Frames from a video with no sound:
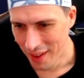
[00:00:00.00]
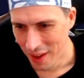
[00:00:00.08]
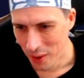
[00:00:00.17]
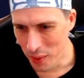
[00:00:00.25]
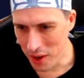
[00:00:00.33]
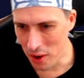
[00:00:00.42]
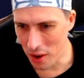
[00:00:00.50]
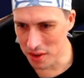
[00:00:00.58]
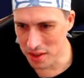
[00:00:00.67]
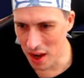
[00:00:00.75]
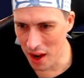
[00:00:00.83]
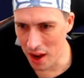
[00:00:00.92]
We
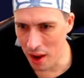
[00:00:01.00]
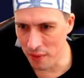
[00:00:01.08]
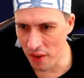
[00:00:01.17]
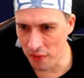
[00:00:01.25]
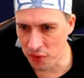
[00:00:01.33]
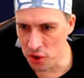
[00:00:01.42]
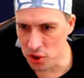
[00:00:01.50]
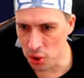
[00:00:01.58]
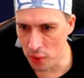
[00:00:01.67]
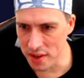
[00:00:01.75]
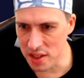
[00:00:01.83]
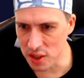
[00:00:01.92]
got a few
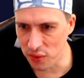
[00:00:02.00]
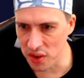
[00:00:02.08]
choices